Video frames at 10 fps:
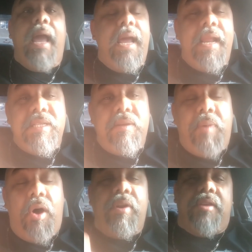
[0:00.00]
And as a
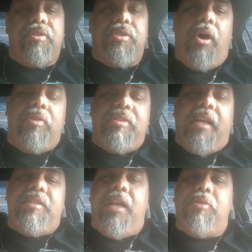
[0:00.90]
bonus, all
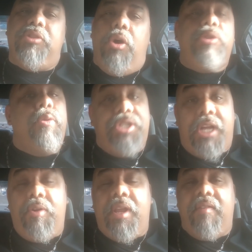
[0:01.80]
ticket sales go to a
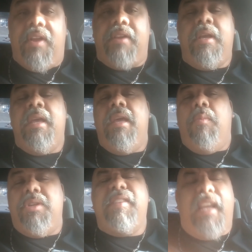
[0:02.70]
charity event,
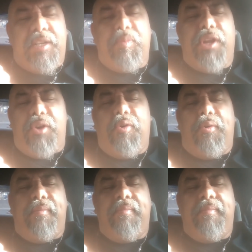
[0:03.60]
which I think is pretty cool.